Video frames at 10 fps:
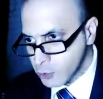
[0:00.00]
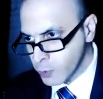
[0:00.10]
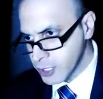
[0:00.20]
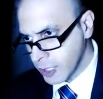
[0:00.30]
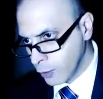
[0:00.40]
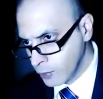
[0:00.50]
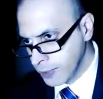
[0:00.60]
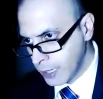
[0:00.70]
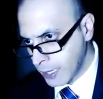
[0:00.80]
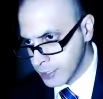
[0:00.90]
was
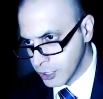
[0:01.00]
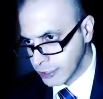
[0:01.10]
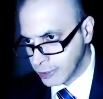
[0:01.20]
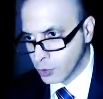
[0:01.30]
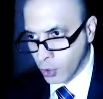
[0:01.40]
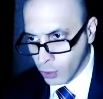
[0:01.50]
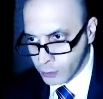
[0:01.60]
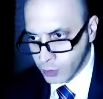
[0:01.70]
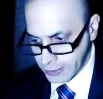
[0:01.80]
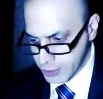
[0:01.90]
outed as a
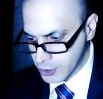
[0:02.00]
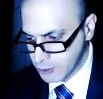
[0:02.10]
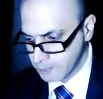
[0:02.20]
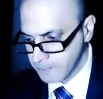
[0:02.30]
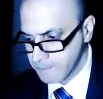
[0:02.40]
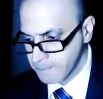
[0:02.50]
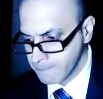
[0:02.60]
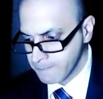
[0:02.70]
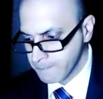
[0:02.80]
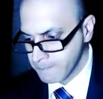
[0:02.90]
communist.
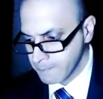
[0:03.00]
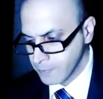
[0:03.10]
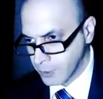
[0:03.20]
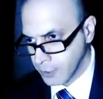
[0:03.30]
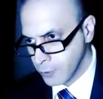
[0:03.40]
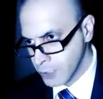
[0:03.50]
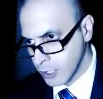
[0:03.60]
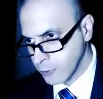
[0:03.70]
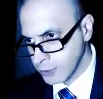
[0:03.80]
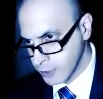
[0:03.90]
Okay, he was
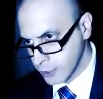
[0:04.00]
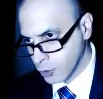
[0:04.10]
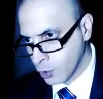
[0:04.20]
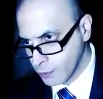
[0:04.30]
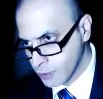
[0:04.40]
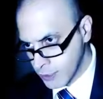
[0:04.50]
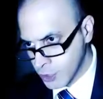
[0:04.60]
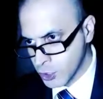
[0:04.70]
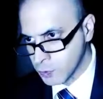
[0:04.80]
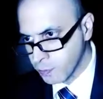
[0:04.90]
outed as a communist
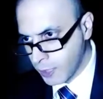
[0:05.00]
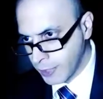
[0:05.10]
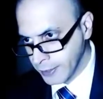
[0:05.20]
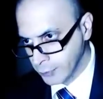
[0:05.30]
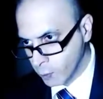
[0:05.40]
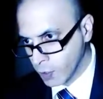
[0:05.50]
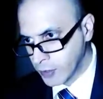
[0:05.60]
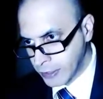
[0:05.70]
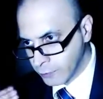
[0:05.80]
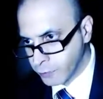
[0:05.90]
spy
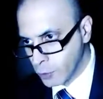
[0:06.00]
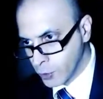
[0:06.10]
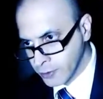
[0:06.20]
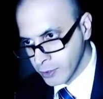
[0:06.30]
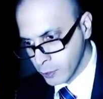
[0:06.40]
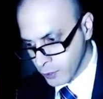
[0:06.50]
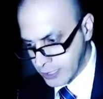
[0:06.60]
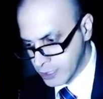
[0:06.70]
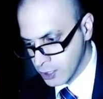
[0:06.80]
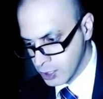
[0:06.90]
working for the
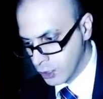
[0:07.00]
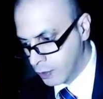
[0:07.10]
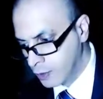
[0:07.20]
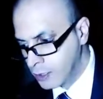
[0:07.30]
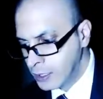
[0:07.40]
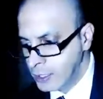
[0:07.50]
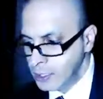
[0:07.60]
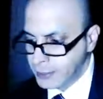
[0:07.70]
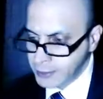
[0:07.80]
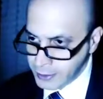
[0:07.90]
USSR, and he